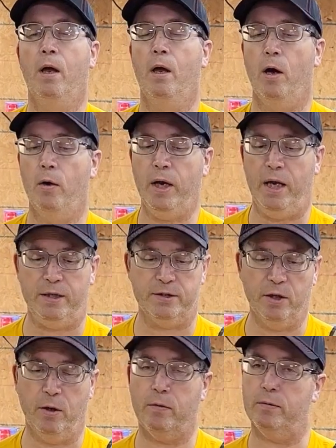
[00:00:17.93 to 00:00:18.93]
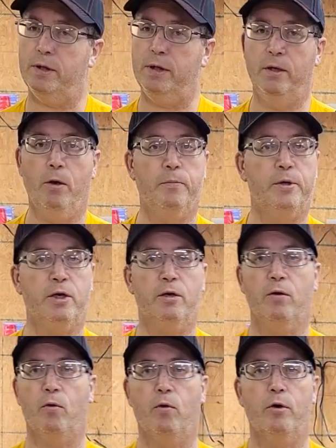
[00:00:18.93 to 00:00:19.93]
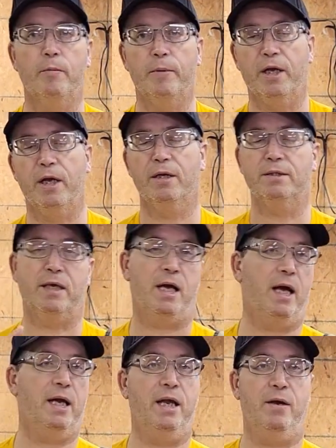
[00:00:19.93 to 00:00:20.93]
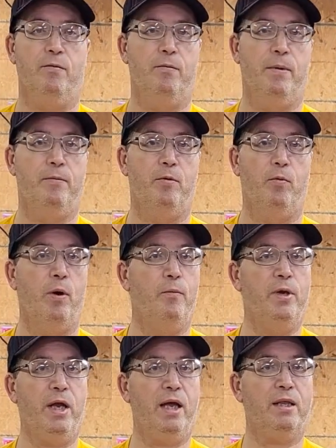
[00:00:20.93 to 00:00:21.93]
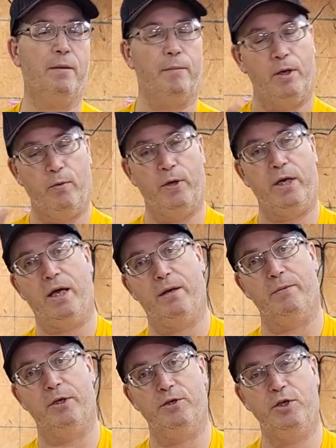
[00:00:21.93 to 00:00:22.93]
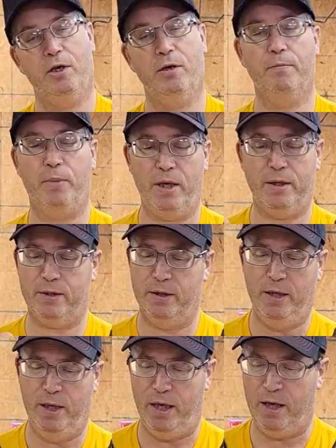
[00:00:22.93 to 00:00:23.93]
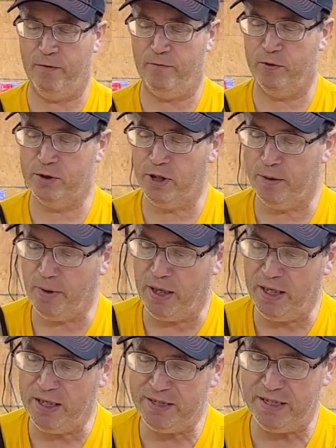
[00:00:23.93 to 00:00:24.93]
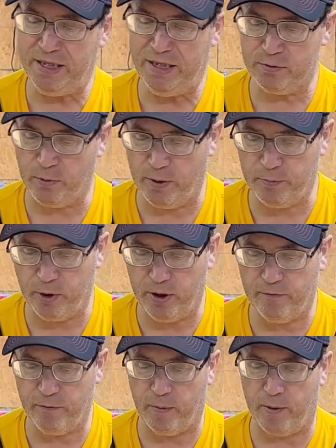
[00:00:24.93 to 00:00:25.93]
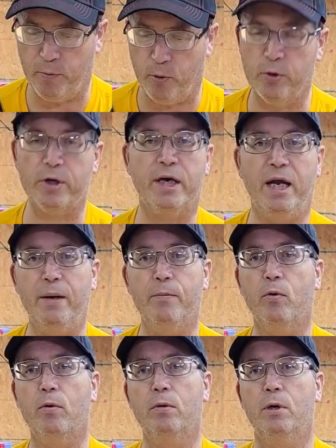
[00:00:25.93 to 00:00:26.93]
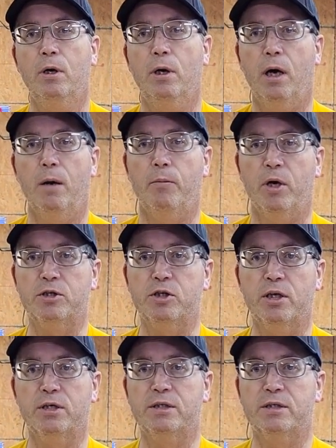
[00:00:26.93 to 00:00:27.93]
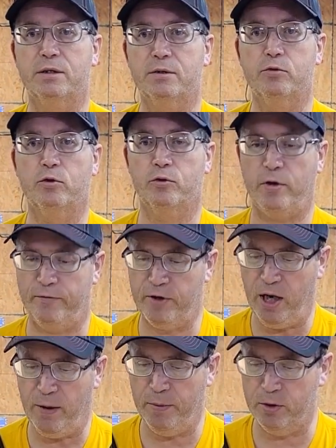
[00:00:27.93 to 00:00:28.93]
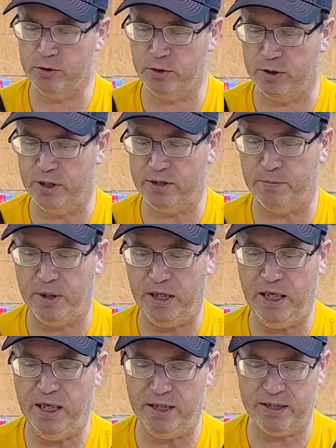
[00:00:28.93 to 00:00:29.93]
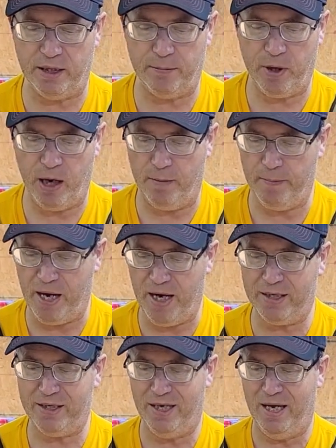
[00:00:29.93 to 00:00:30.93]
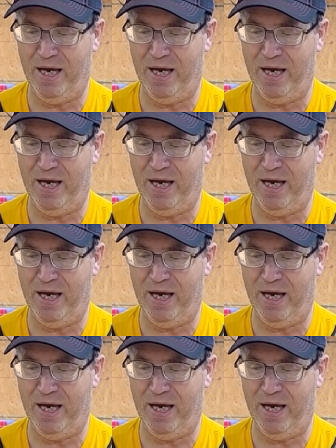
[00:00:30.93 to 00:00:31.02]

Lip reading: Okay, so in no particular order because I can't remember when we got them. I know we got them this year, but first on my list is we upgraded from our Porter cable brushless drill driver combo to this Makita Compact.